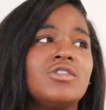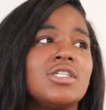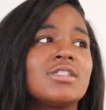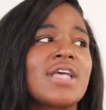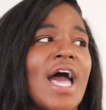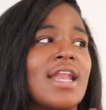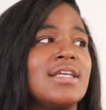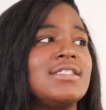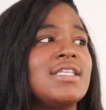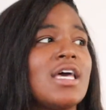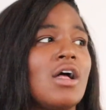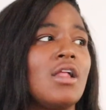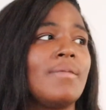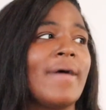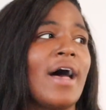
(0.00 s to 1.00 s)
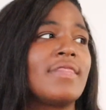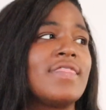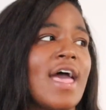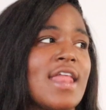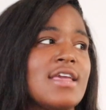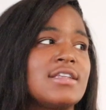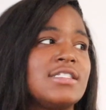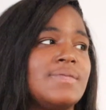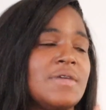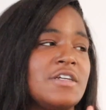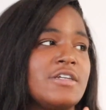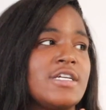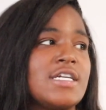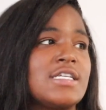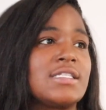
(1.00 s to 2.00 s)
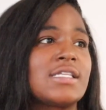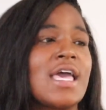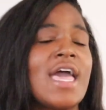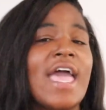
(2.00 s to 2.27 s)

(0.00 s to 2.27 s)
just kind of tell about that experience